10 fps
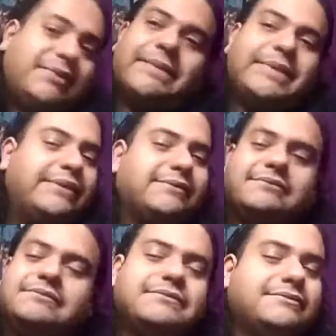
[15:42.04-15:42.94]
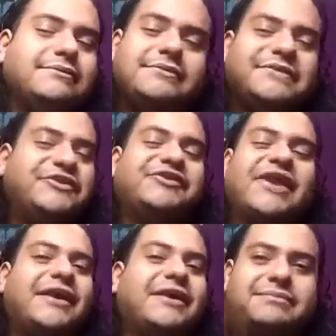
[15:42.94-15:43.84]
I mean, you just
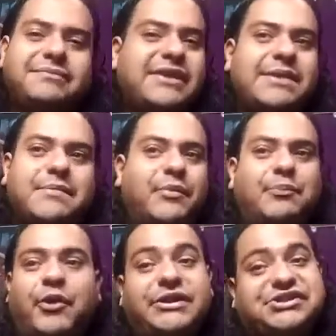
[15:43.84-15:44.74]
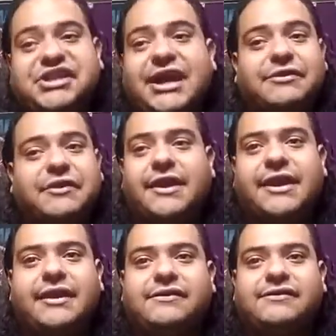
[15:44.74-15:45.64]
gotta keep putting shit out there, I
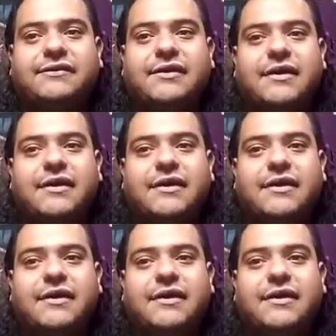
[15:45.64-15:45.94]
guess.